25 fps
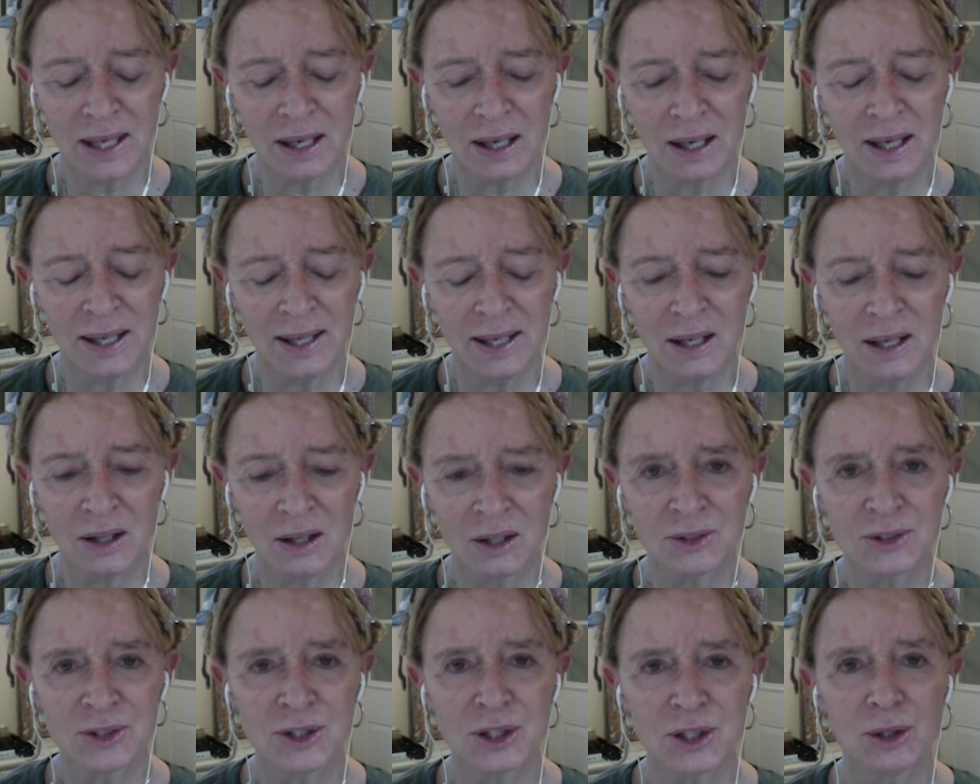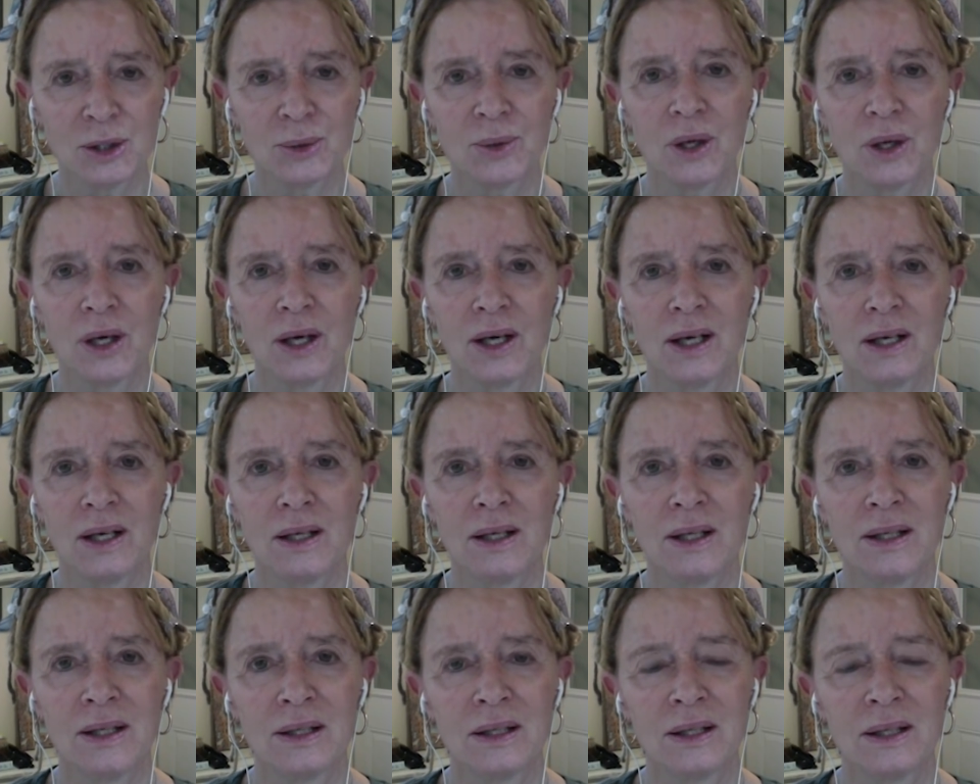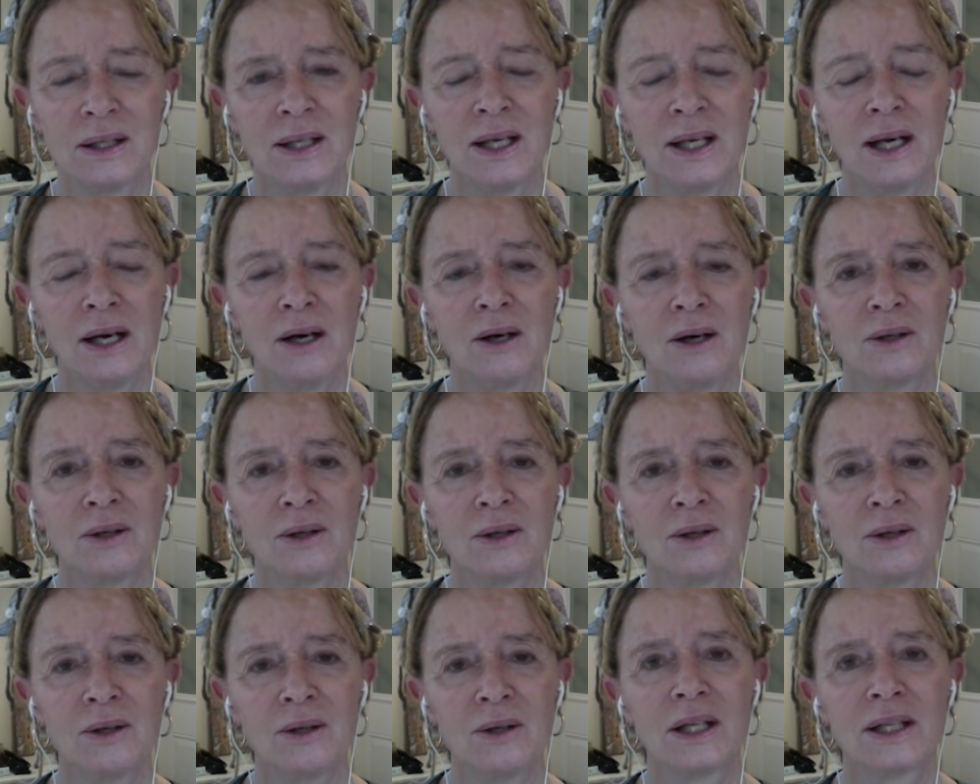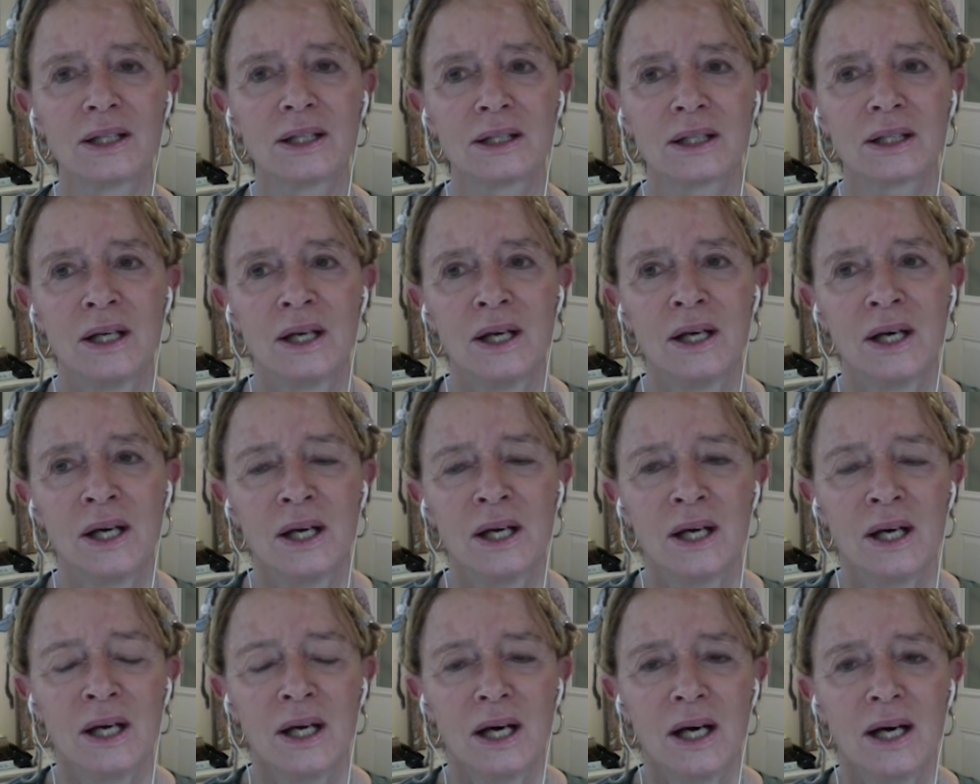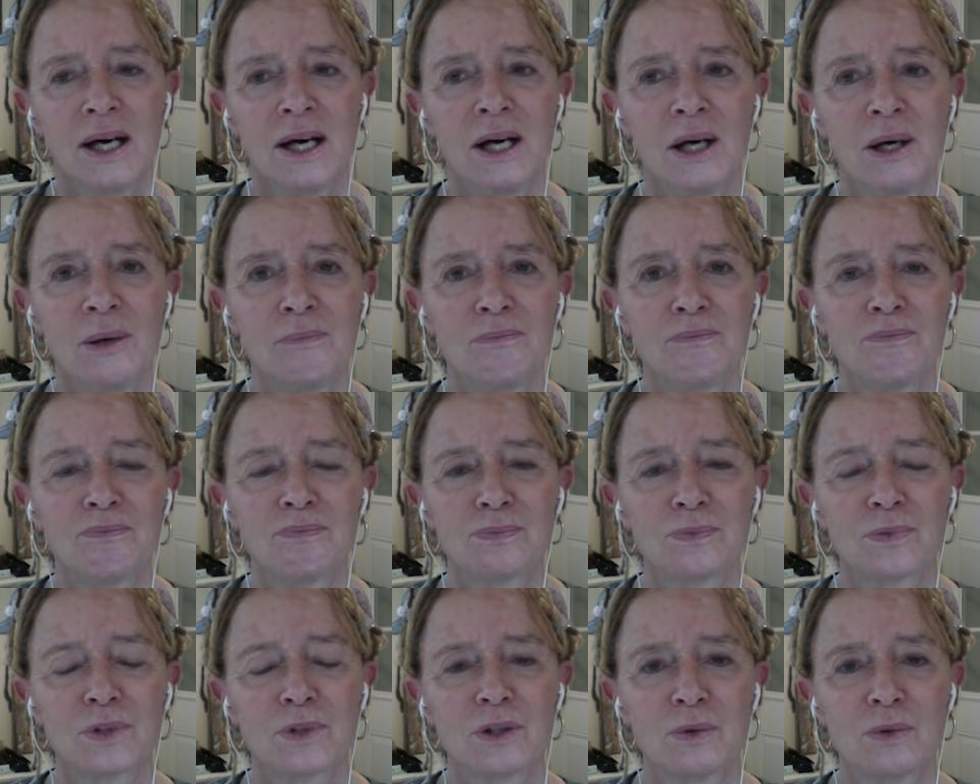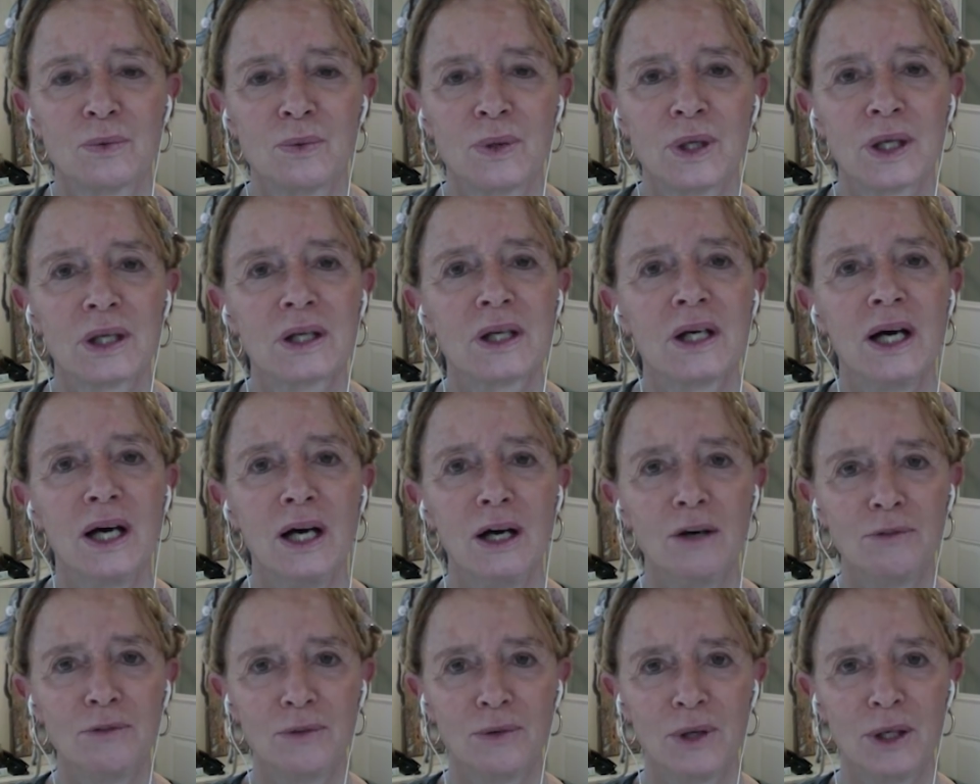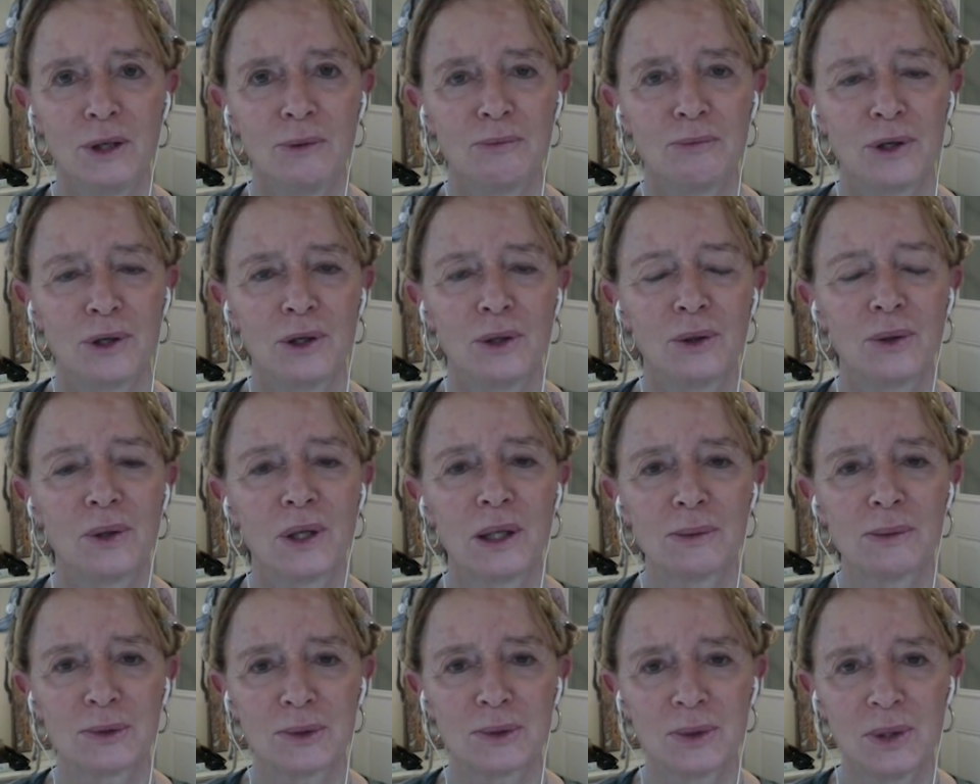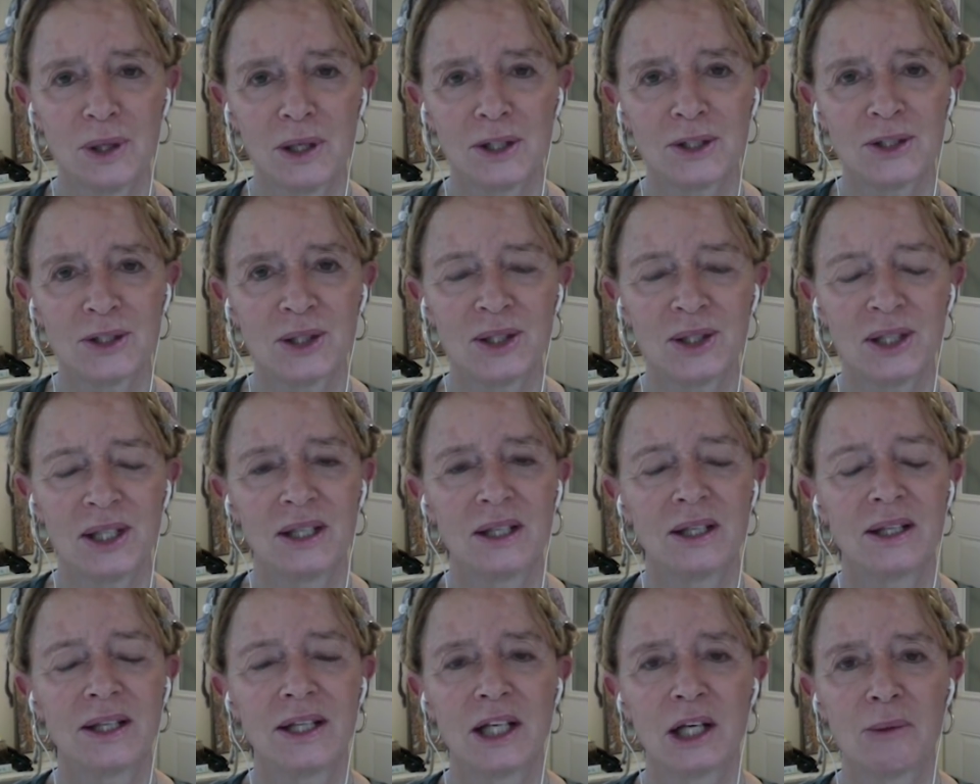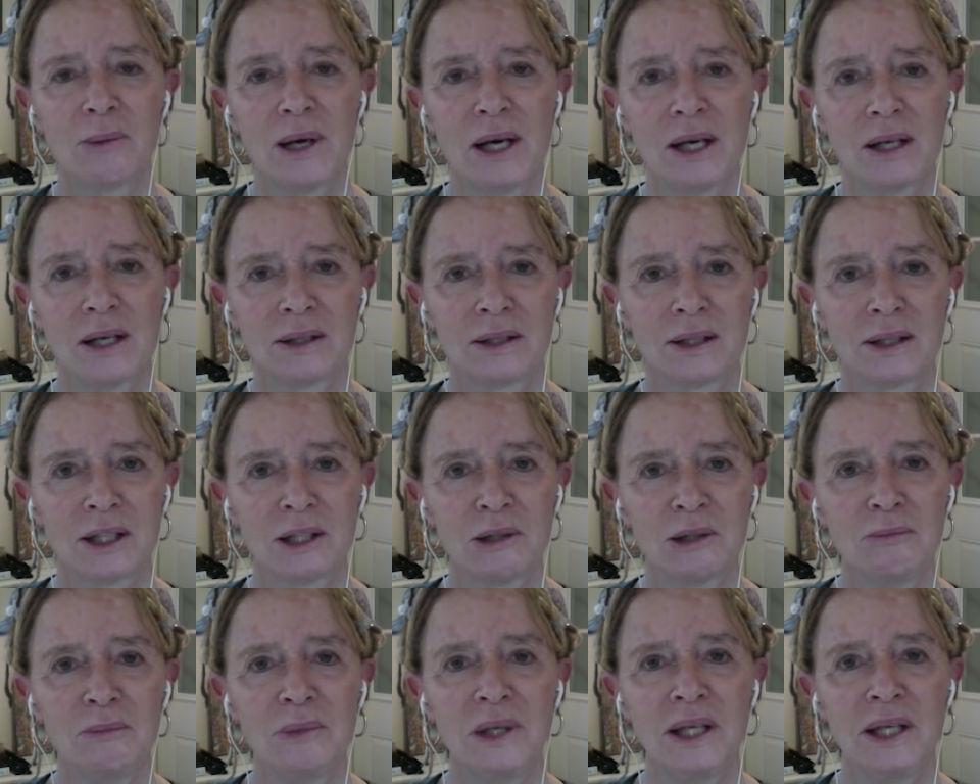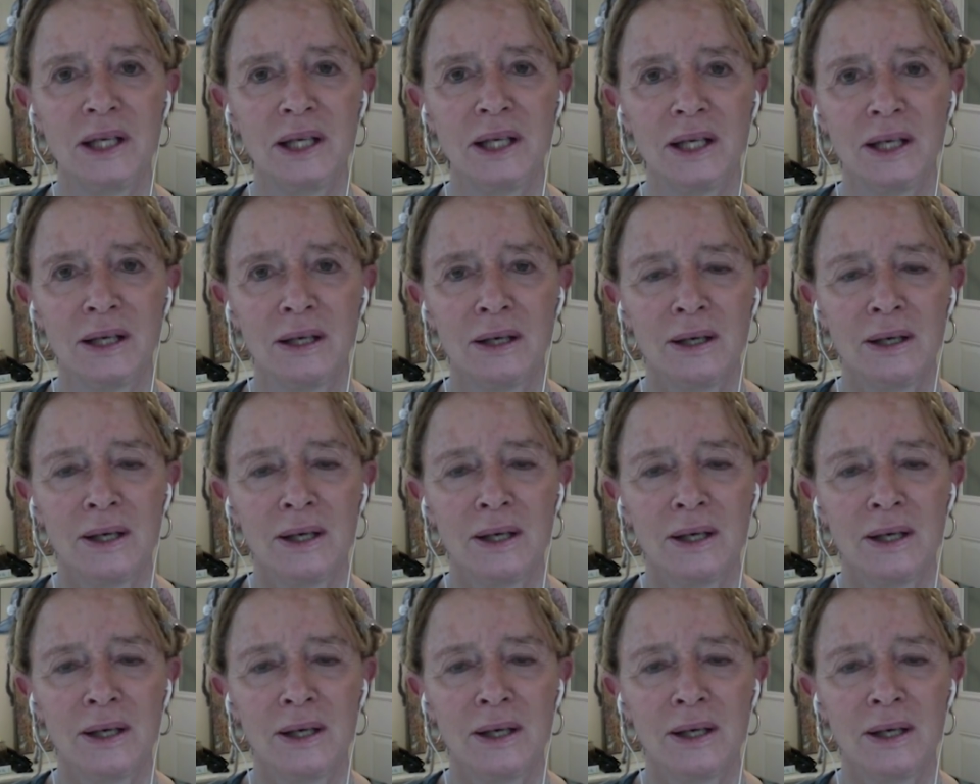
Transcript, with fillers: I also I in, in alcoholic um, recovery programs, we also tend to think about the committee